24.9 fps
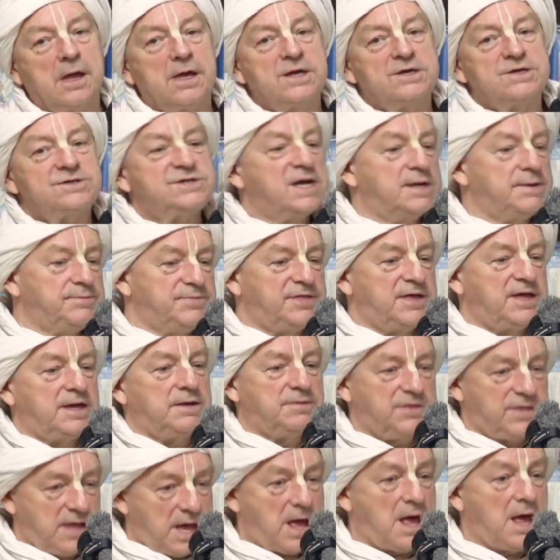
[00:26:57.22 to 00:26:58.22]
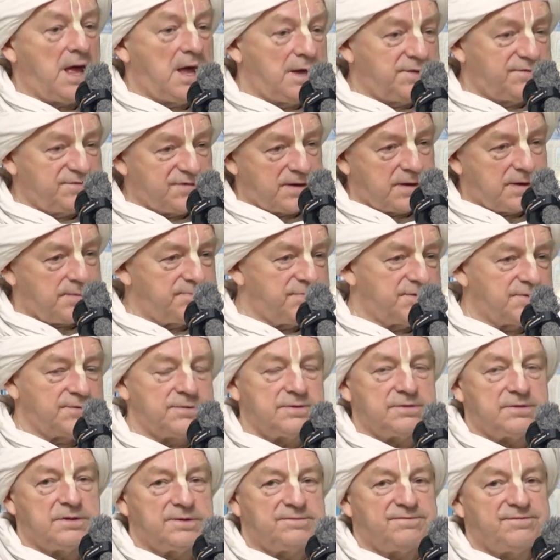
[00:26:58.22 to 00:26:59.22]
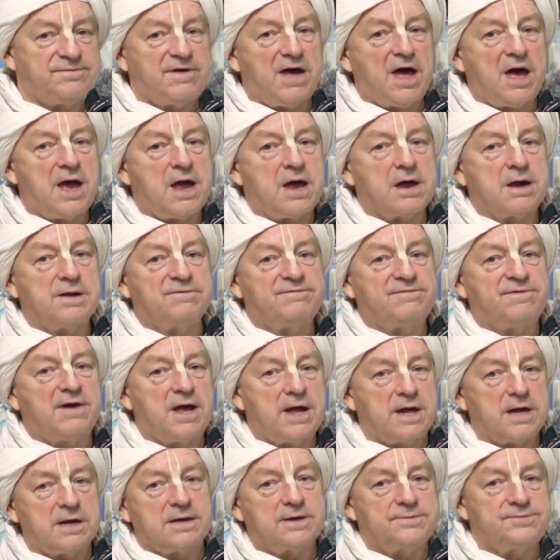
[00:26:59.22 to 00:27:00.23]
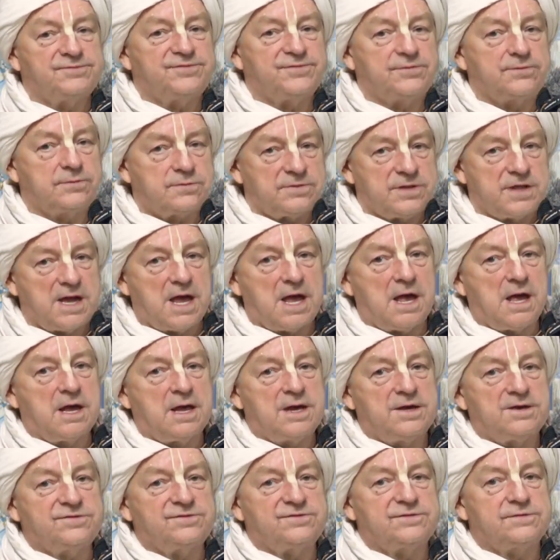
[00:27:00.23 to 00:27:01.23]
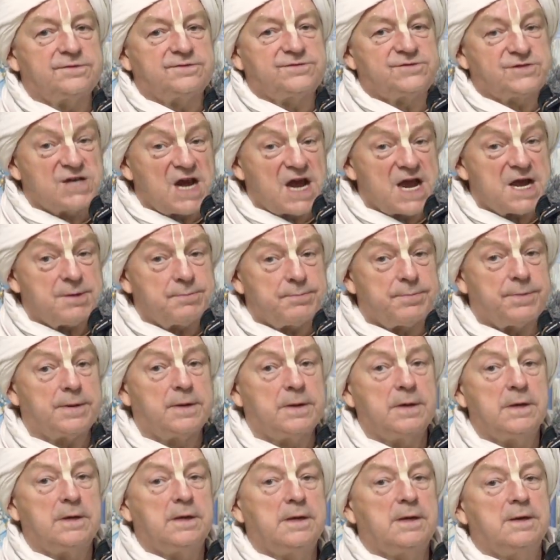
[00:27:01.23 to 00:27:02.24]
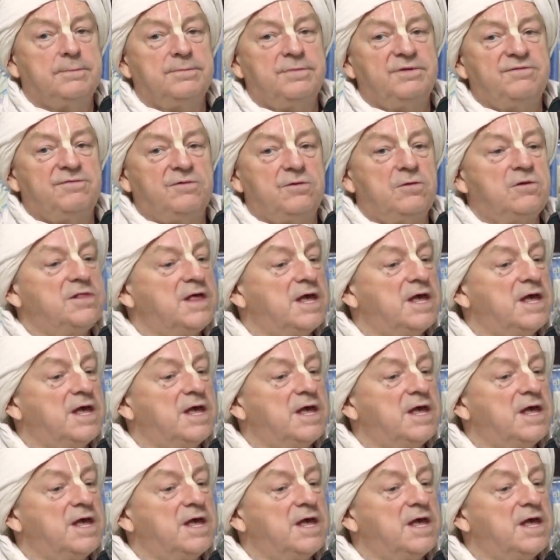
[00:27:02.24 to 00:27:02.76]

same thing, the eyes come through the fire. Fire comes through the eyes, the shape. Before